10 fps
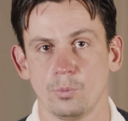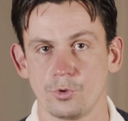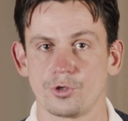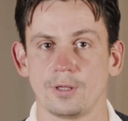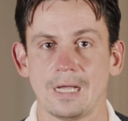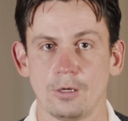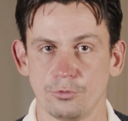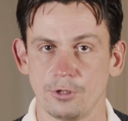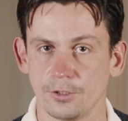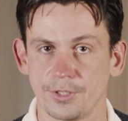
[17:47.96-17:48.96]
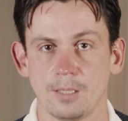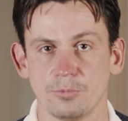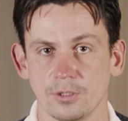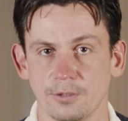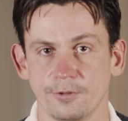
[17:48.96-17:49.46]
which allowed real-time
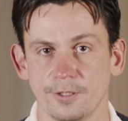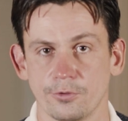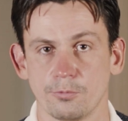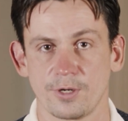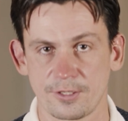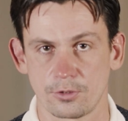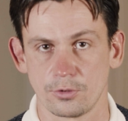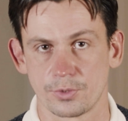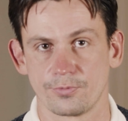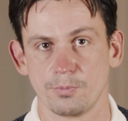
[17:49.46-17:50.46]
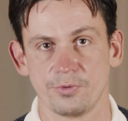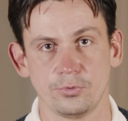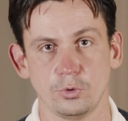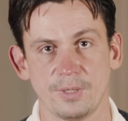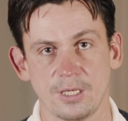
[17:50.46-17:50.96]
delivery from restaurants from a
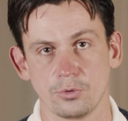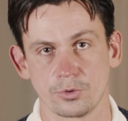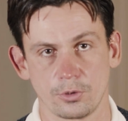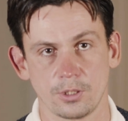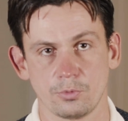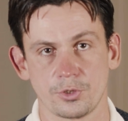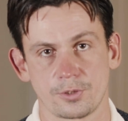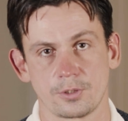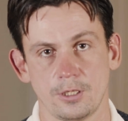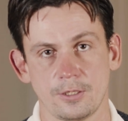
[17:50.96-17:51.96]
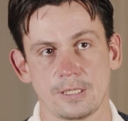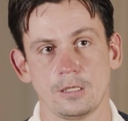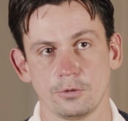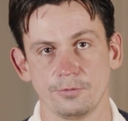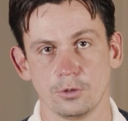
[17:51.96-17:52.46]
full menu. So that was a
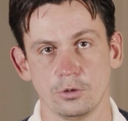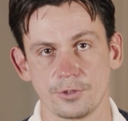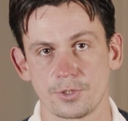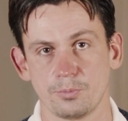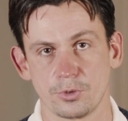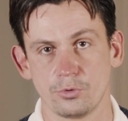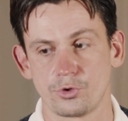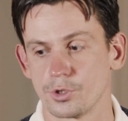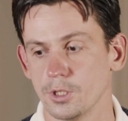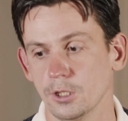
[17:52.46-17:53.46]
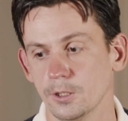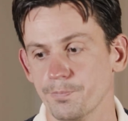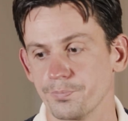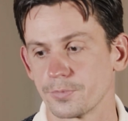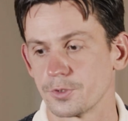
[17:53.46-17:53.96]
result of the honest approach
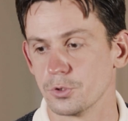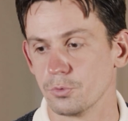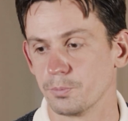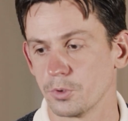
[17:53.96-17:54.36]
to the